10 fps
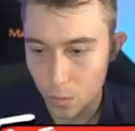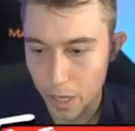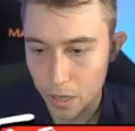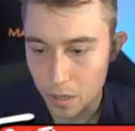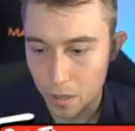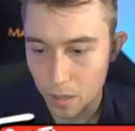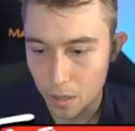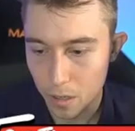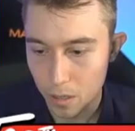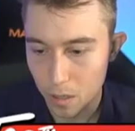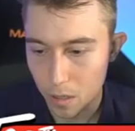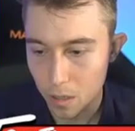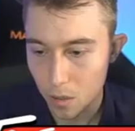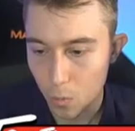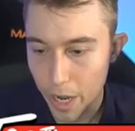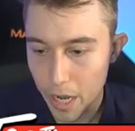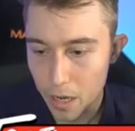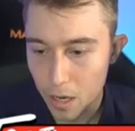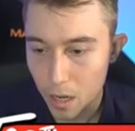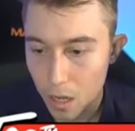Wait.
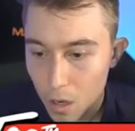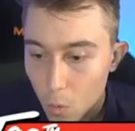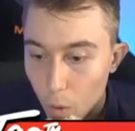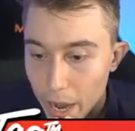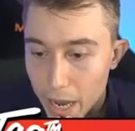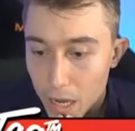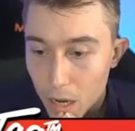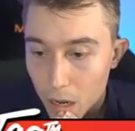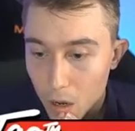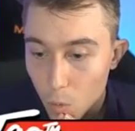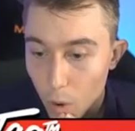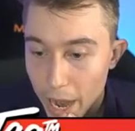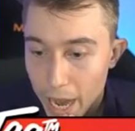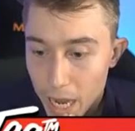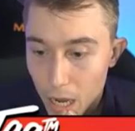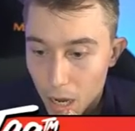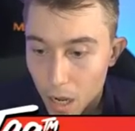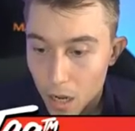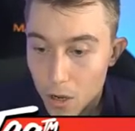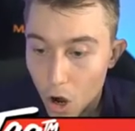Wait. Wait. Wait.
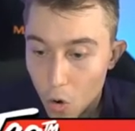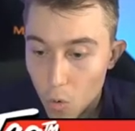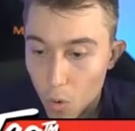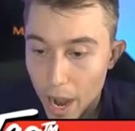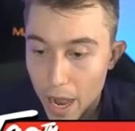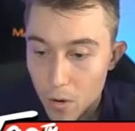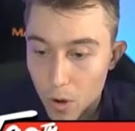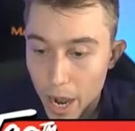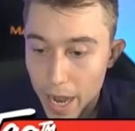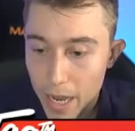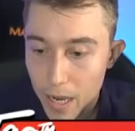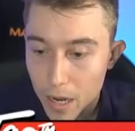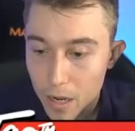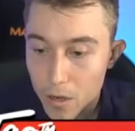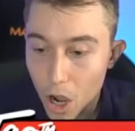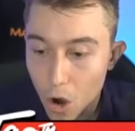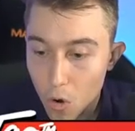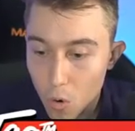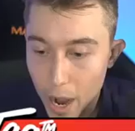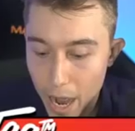No way, right? No
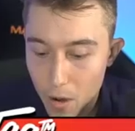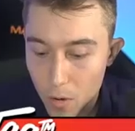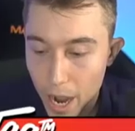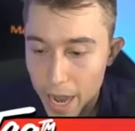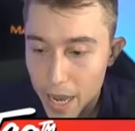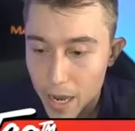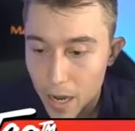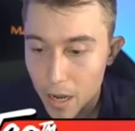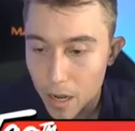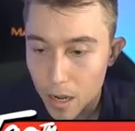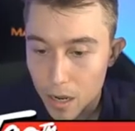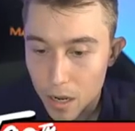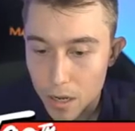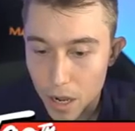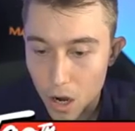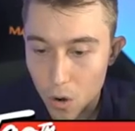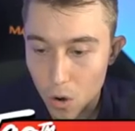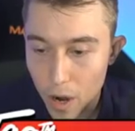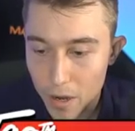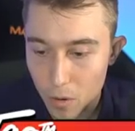way, right?
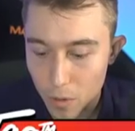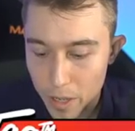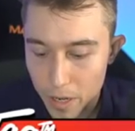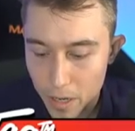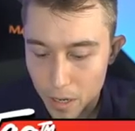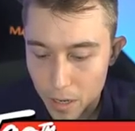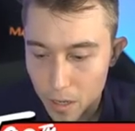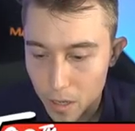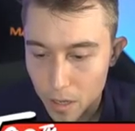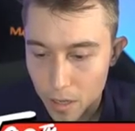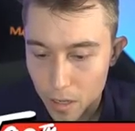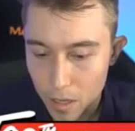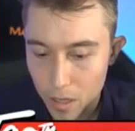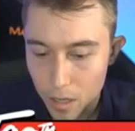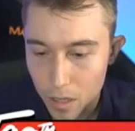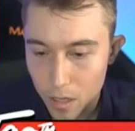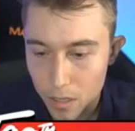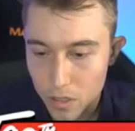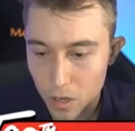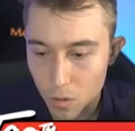No, I don't win.
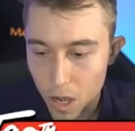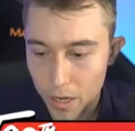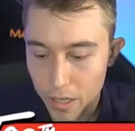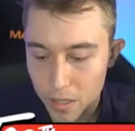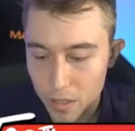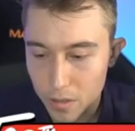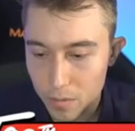He's gonna rock it.